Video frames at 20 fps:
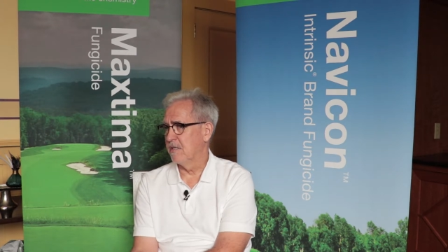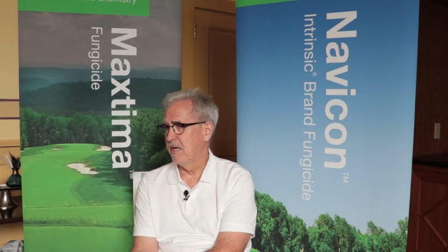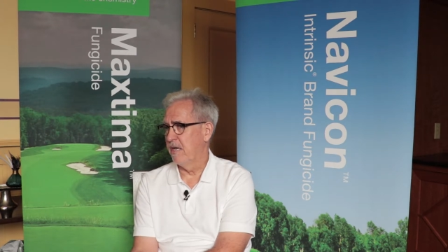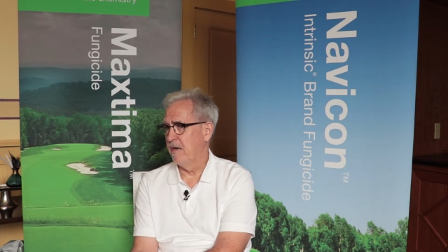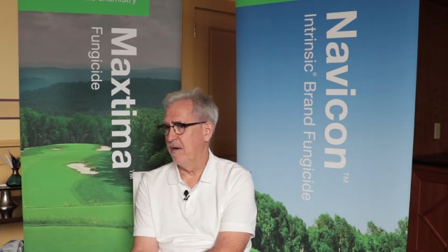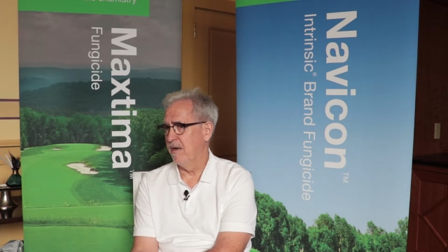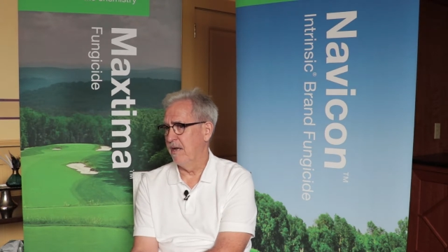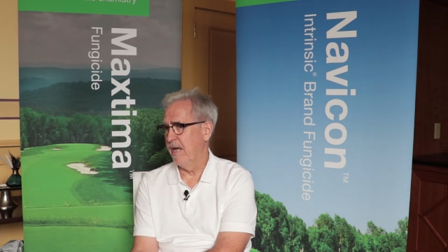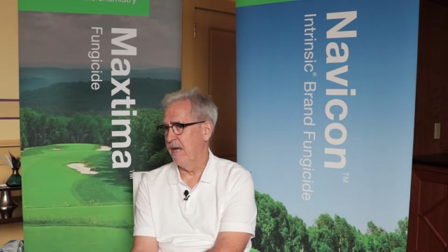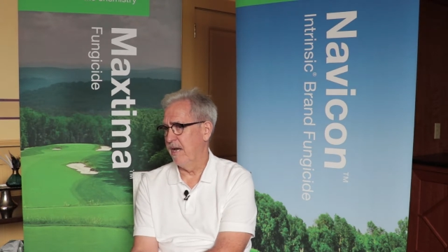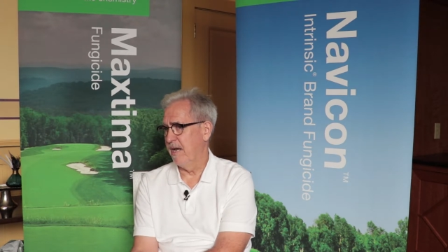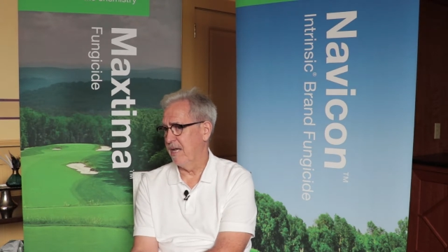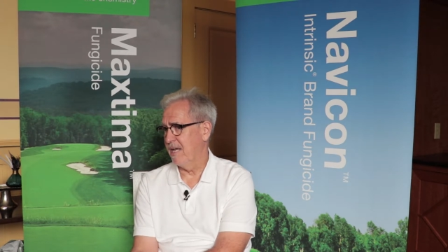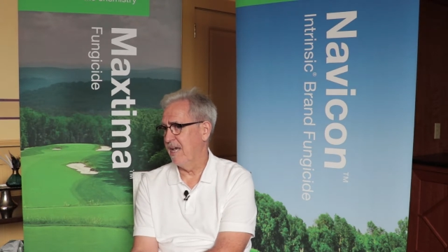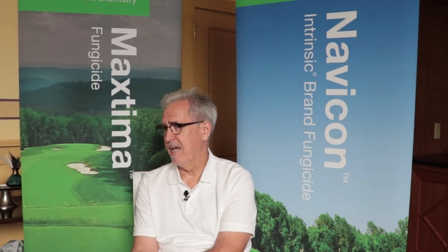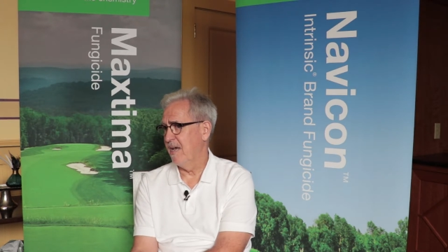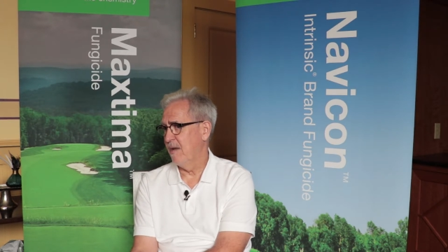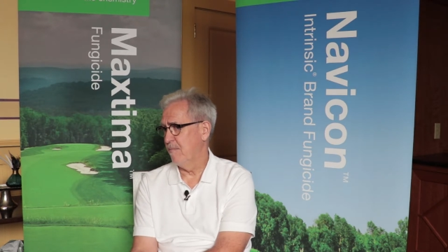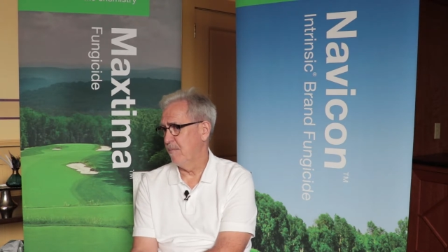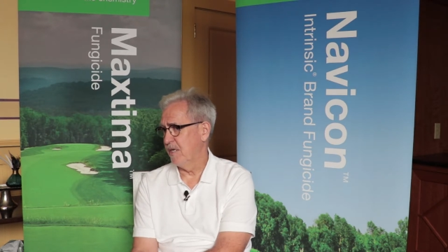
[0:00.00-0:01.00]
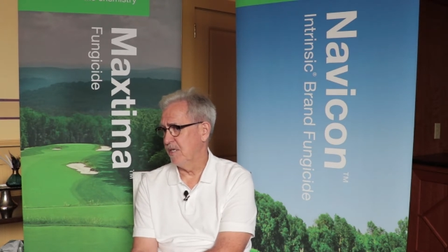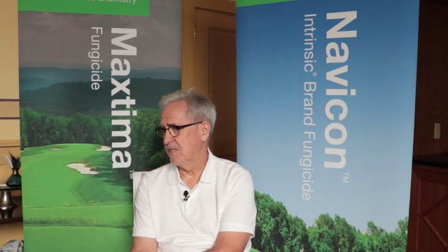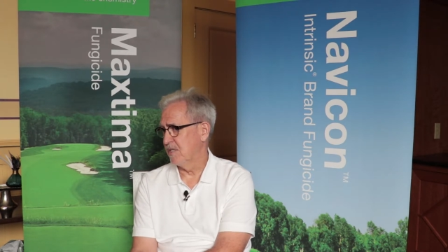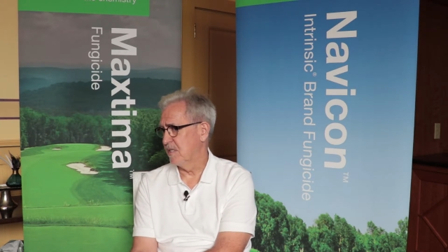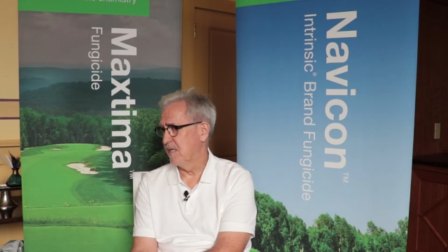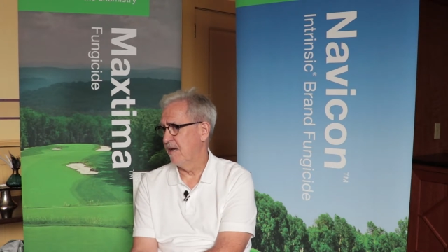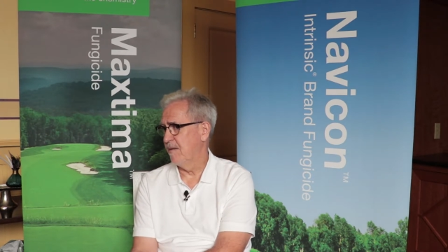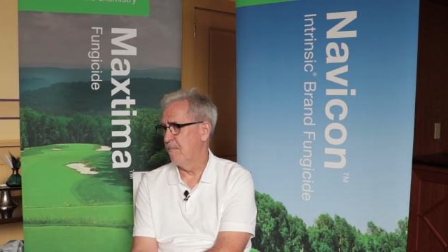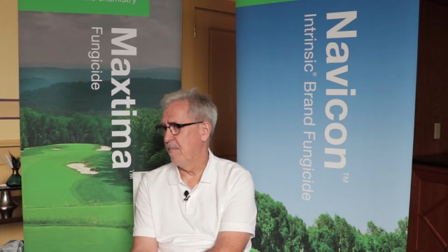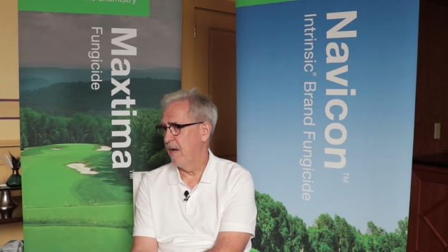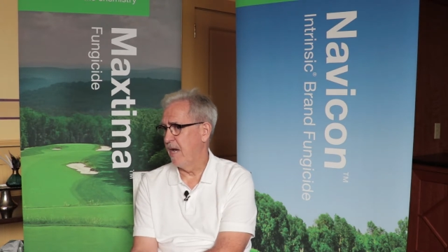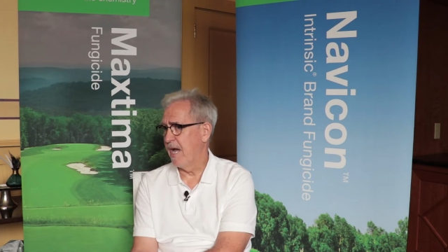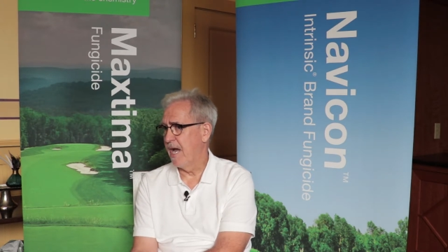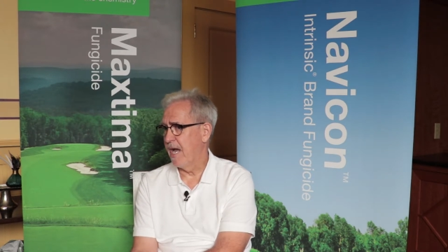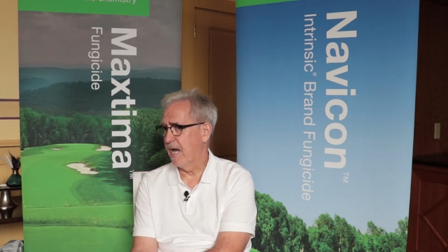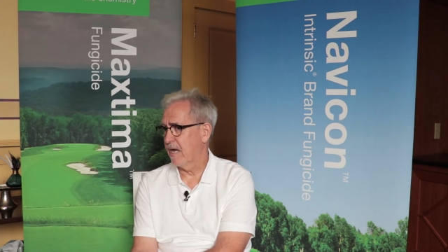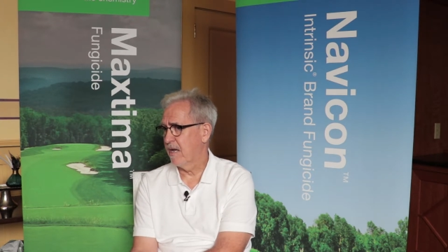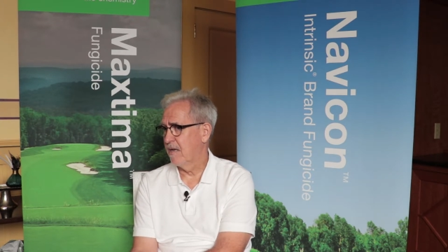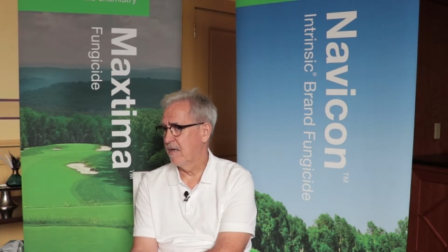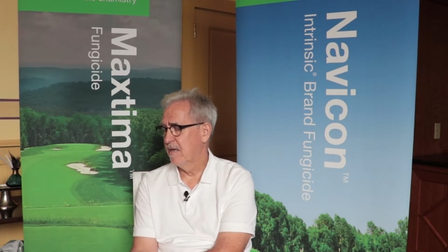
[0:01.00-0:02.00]
and it can be set
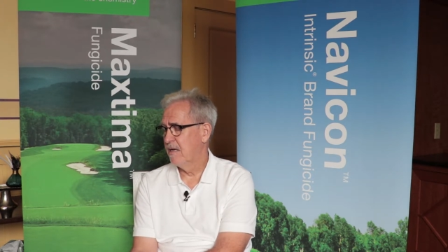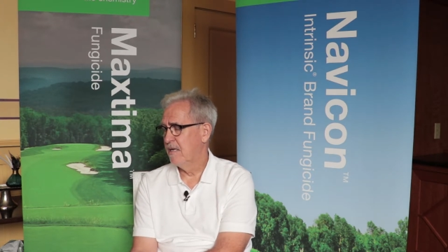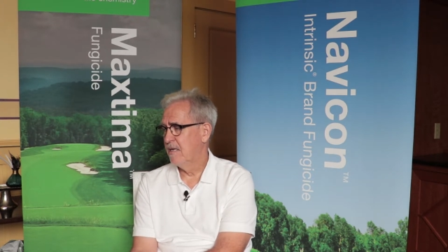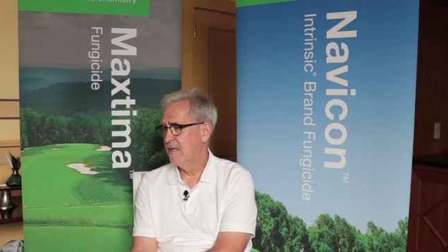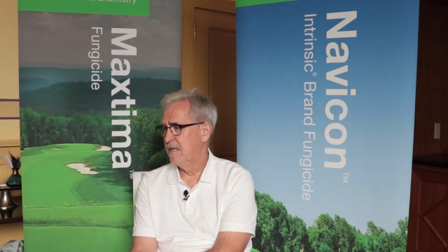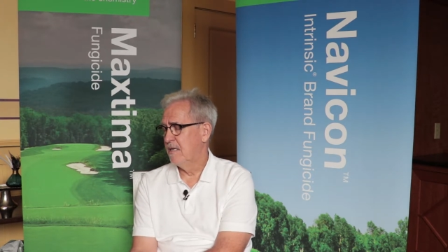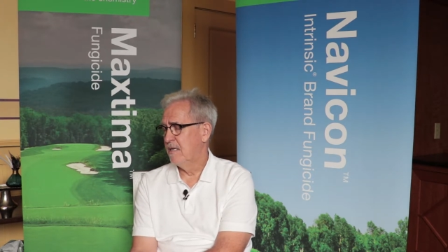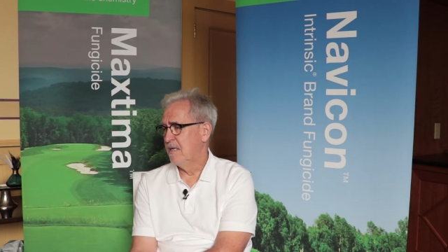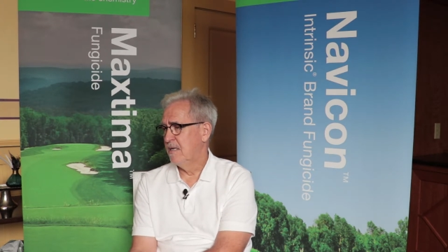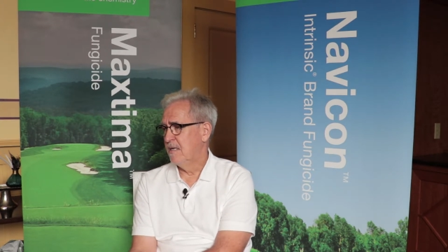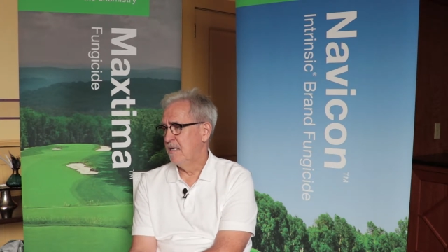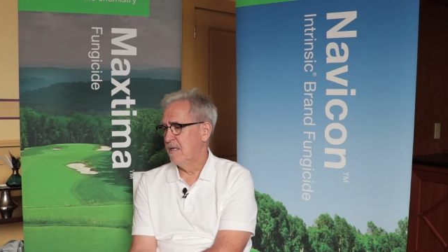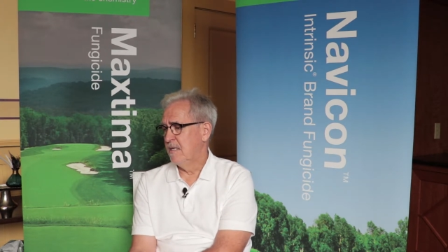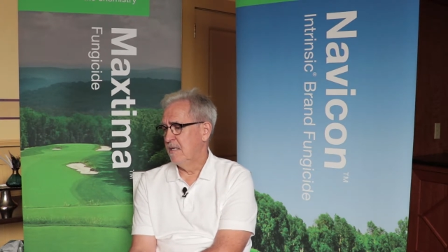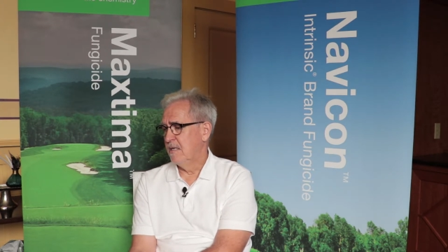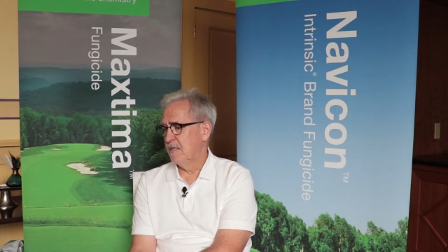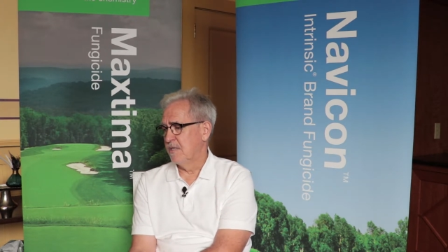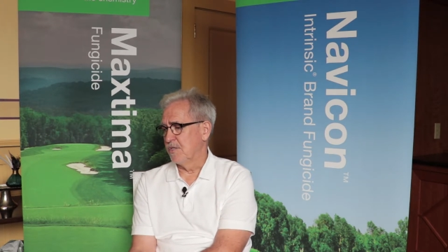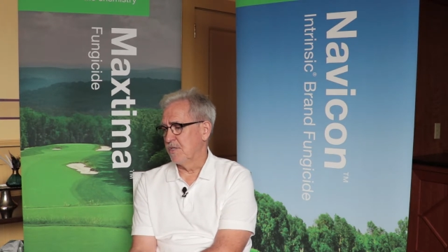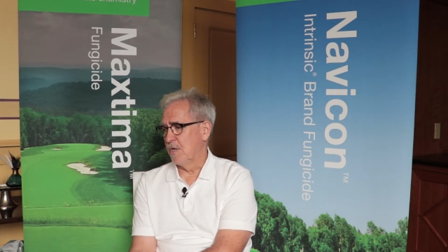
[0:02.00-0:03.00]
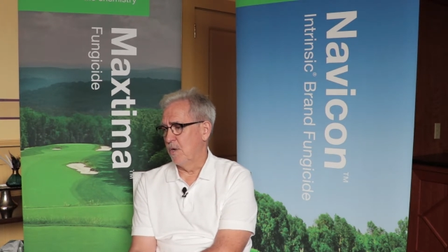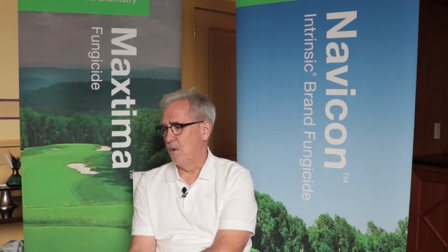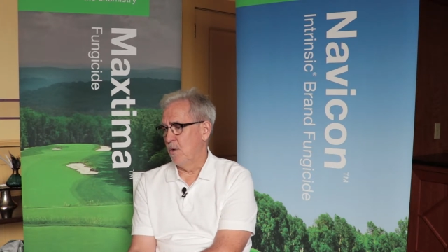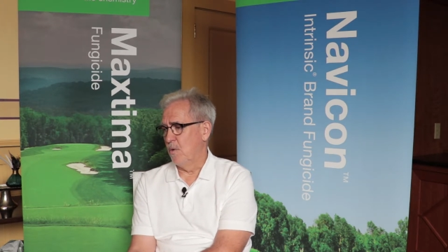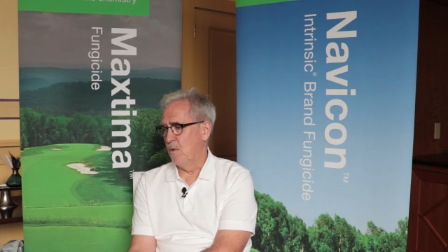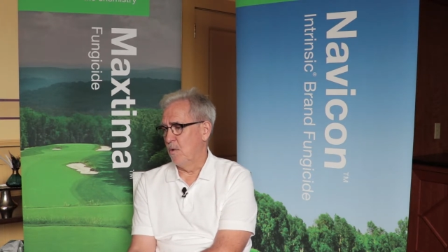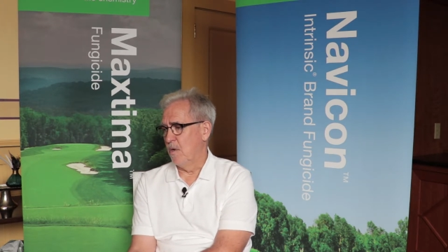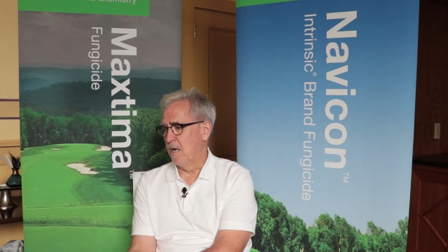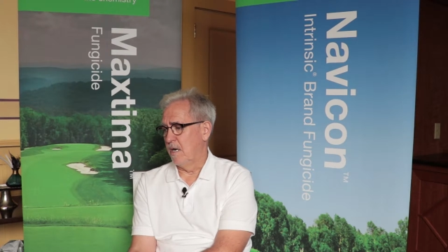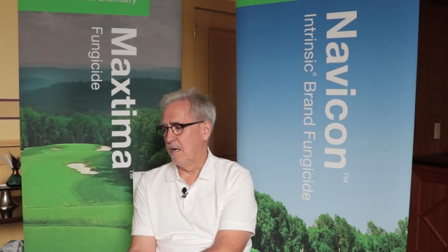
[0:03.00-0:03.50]
back. So